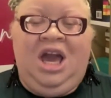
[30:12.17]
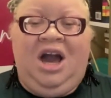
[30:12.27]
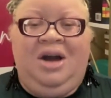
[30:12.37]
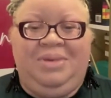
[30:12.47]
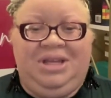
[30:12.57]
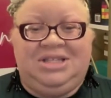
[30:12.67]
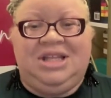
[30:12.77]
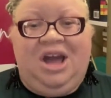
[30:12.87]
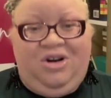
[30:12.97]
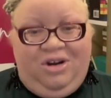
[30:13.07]
It is
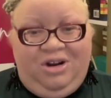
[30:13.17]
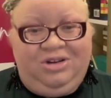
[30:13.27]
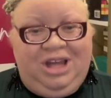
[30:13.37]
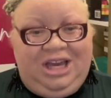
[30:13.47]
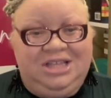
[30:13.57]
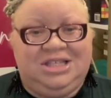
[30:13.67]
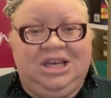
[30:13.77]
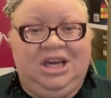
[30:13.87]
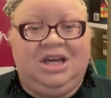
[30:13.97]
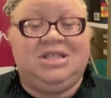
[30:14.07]
now Her
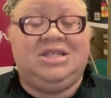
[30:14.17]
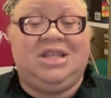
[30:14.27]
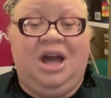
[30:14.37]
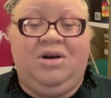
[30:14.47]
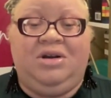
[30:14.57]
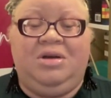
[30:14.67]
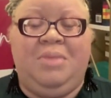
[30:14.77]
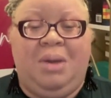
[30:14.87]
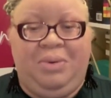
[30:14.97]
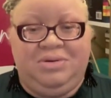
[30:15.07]
Legacy because it's now under
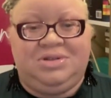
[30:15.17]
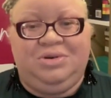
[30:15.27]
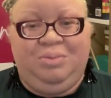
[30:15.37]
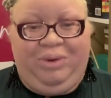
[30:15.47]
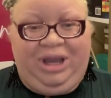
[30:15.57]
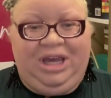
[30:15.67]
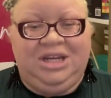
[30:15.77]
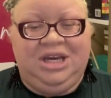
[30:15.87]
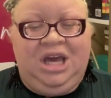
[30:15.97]
my personal brand.